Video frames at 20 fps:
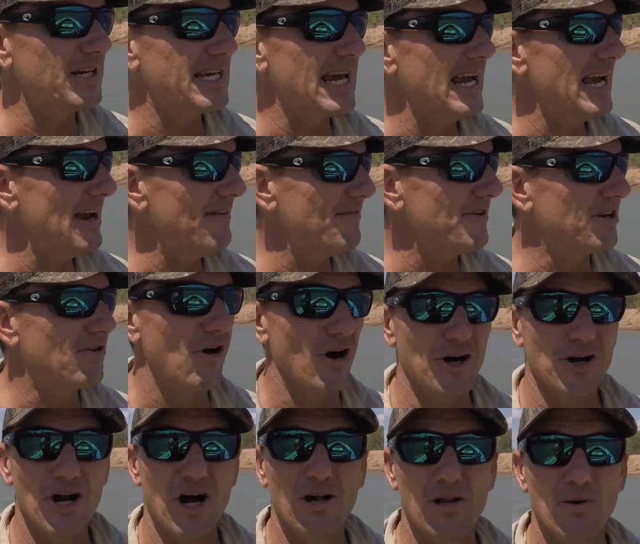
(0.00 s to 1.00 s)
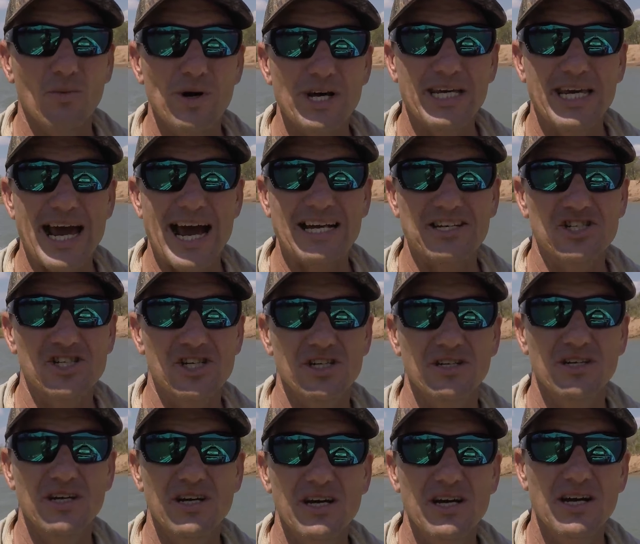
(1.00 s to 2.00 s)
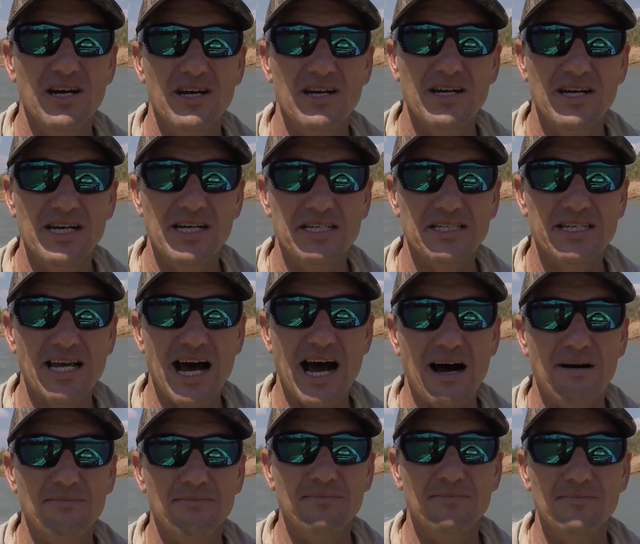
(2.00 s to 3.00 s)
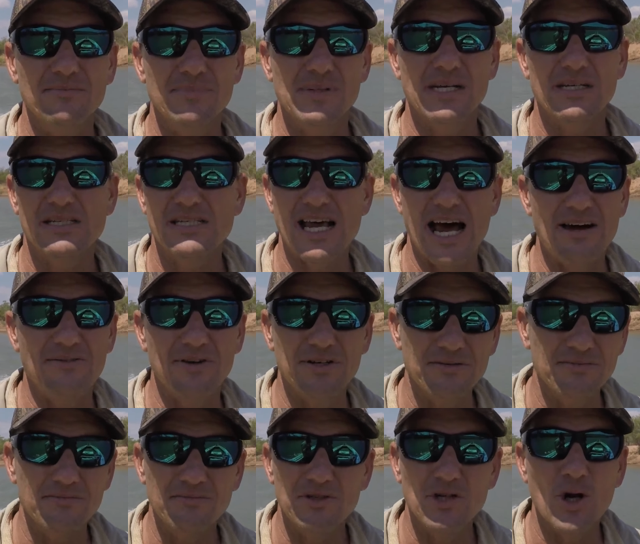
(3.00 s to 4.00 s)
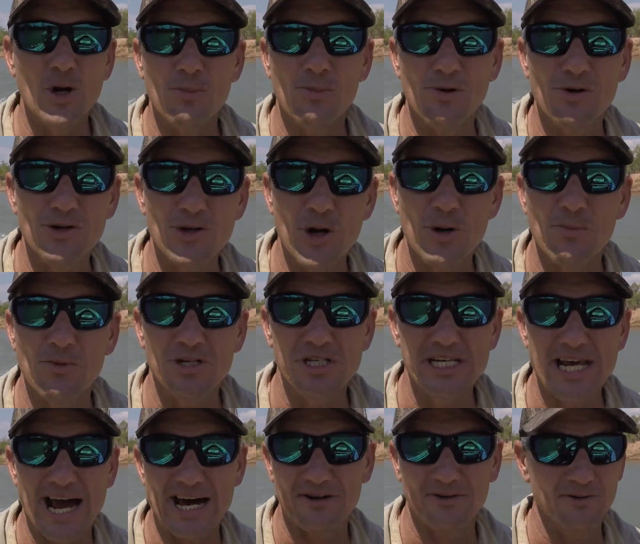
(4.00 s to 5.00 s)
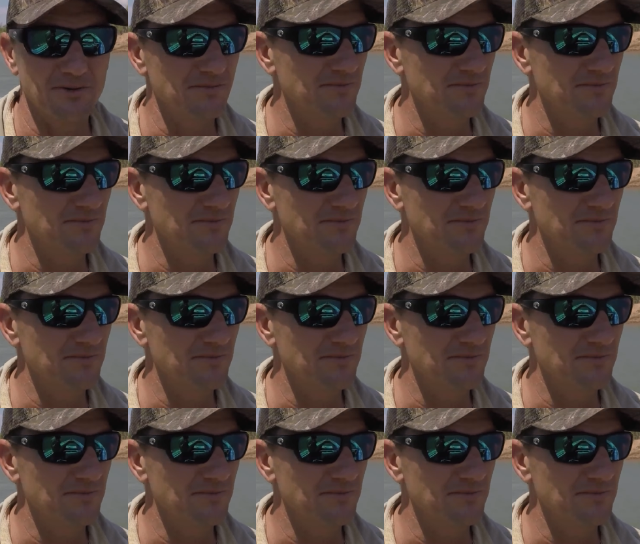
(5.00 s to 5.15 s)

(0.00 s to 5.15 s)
Every crocodile that we catch is saving numerous cattle.